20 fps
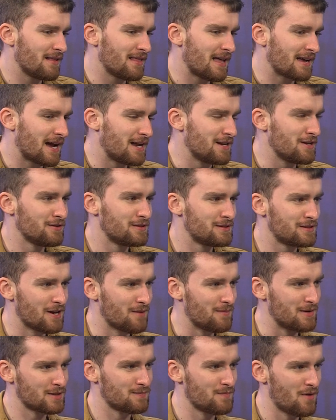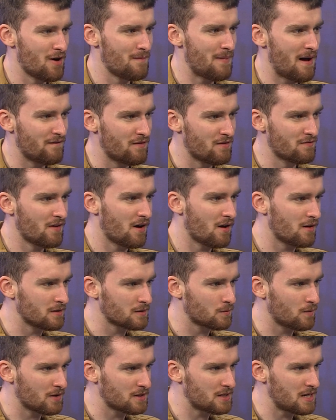like I knew so much more about the royals
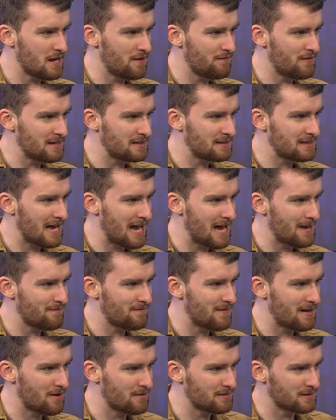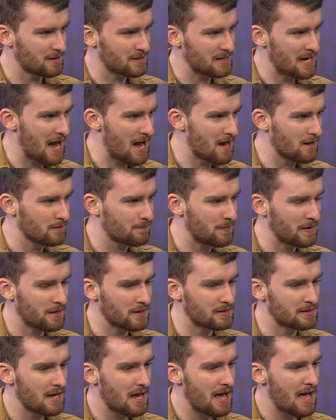watching it this time than I was a child,
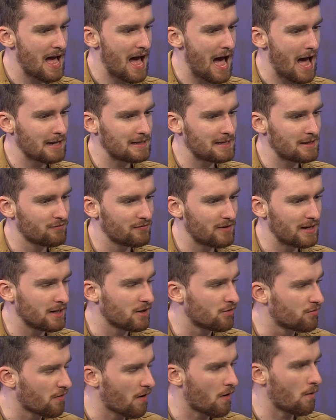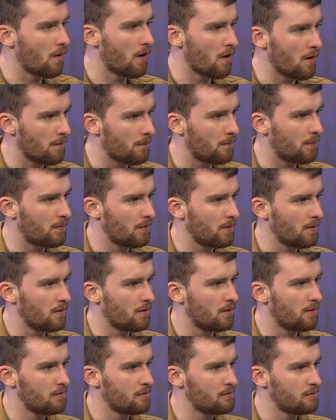because I didn't really grow up
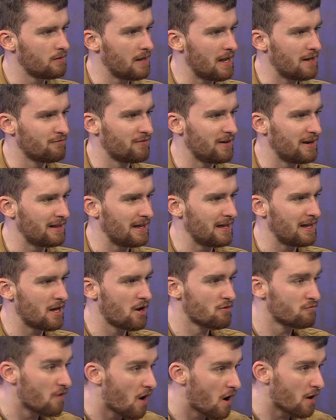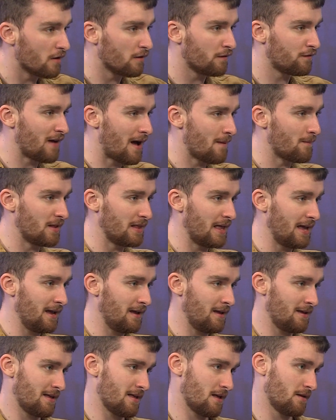in really a royal
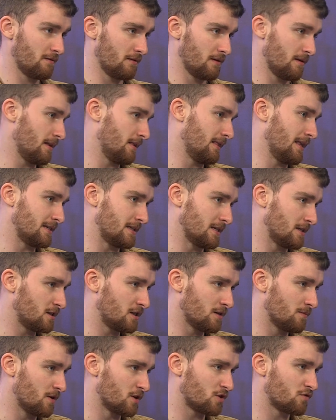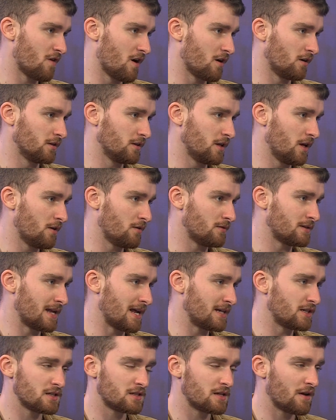family listening to much royal news, and I
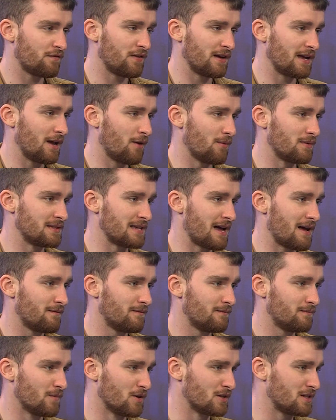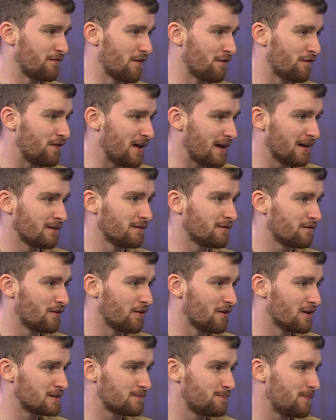just don't think it was that much of a thing for
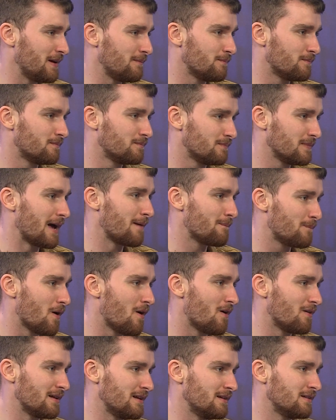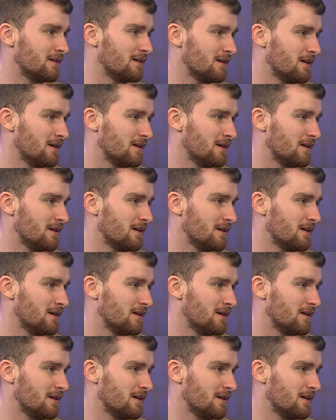us being like born in